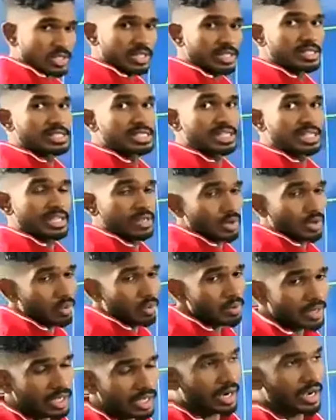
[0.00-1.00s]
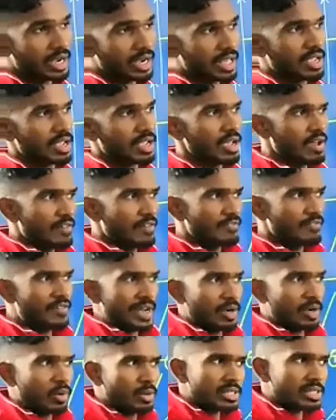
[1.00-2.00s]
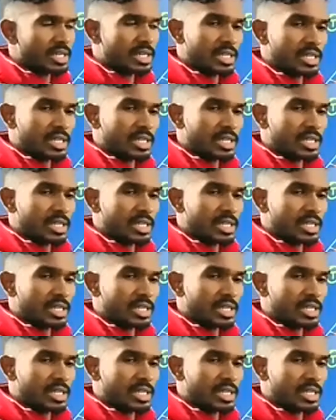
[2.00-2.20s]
0 velocity is